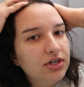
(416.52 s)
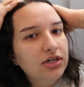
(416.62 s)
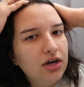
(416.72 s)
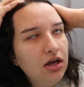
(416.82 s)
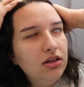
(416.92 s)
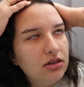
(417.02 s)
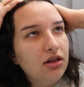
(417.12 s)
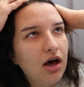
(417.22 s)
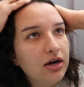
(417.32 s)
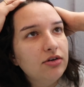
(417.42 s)
done a
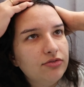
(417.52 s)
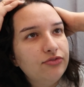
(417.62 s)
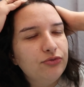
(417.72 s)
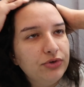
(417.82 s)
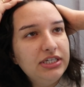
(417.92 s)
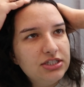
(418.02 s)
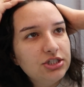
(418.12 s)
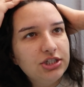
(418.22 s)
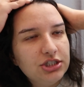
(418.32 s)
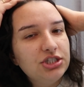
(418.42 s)
lot of
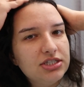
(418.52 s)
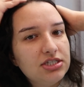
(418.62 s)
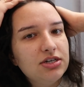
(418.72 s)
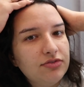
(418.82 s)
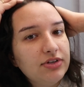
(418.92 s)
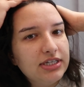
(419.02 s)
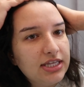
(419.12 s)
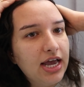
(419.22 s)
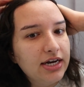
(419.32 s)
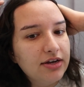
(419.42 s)
research and stuff like
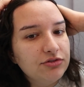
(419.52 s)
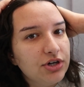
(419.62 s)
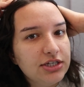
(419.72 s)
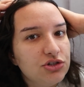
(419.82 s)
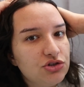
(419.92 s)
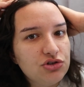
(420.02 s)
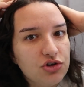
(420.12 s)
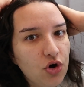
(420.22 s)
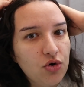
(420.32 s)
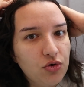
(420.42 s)
that, and I've tried
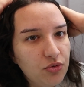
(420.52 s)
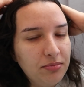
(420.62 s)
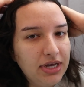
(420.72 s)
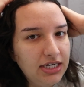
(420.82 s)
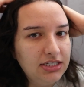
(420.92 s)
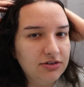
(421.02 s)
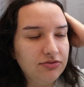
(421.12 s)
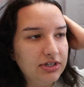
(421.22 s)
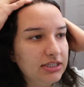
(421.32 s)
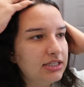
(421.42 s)
so many
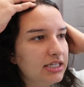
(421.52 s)
different